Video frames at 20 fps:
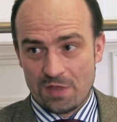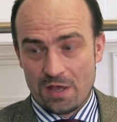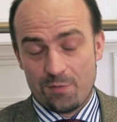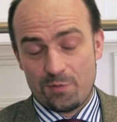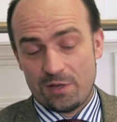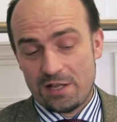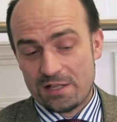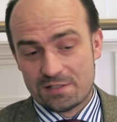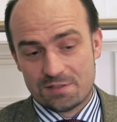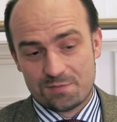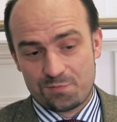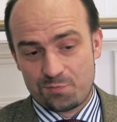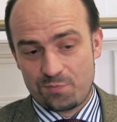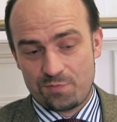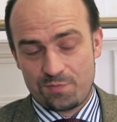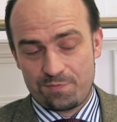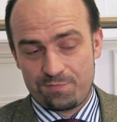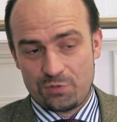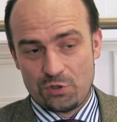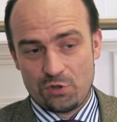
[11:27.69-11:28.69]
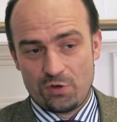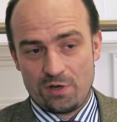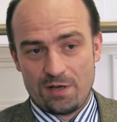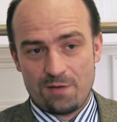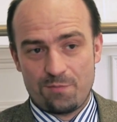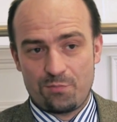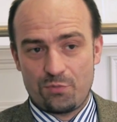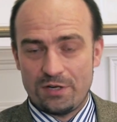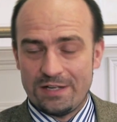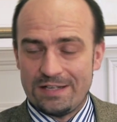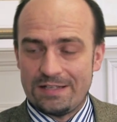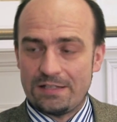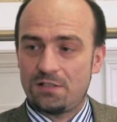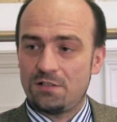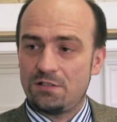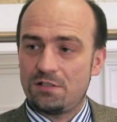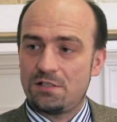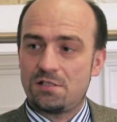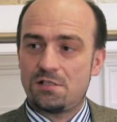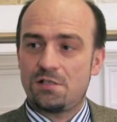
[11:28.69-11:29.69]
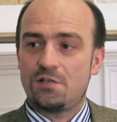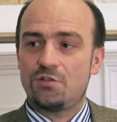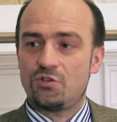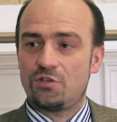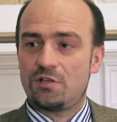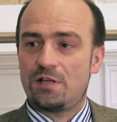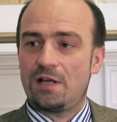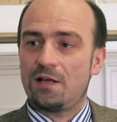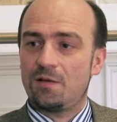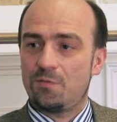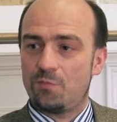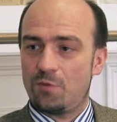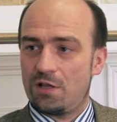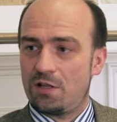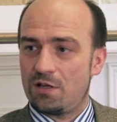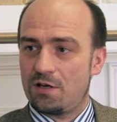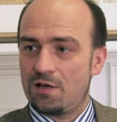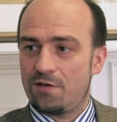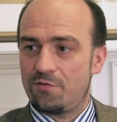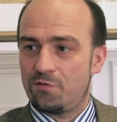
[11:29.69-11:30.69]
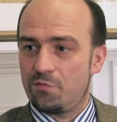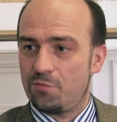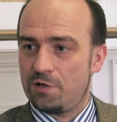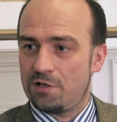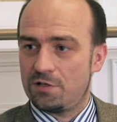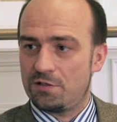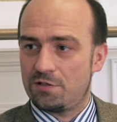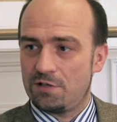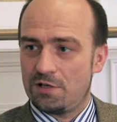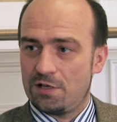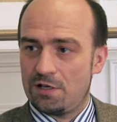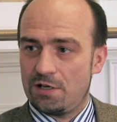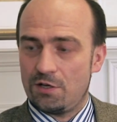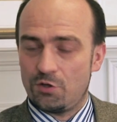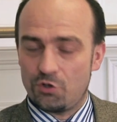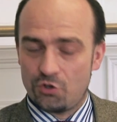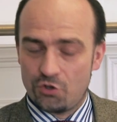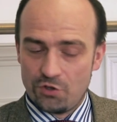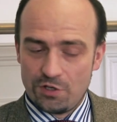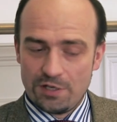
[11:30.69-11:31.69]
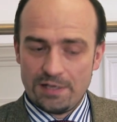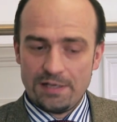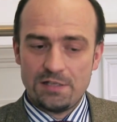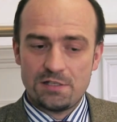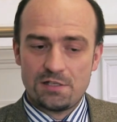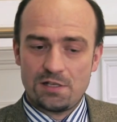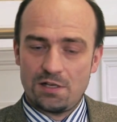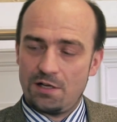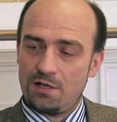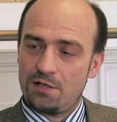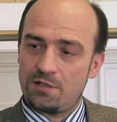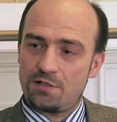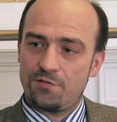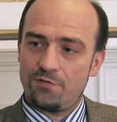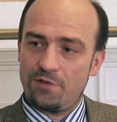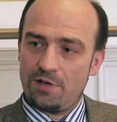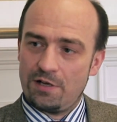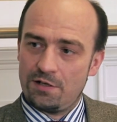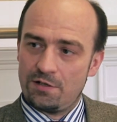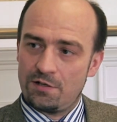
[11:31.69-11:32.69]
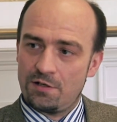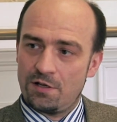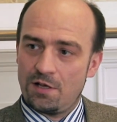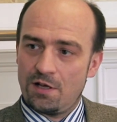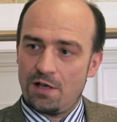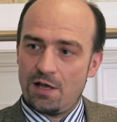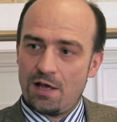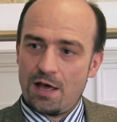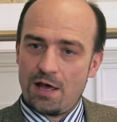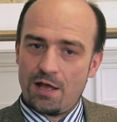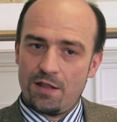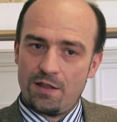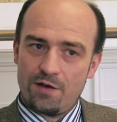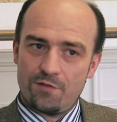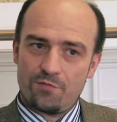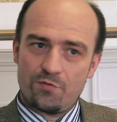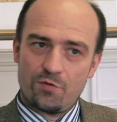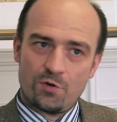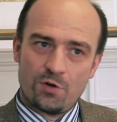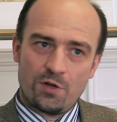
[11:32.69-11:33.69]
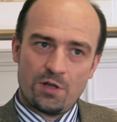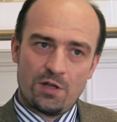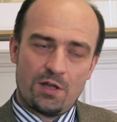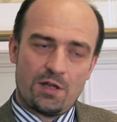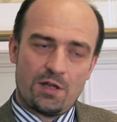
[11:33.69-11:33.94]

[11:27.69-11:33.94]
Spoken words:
But that's purely a political decision taken by the government. It could easily intervene and therefore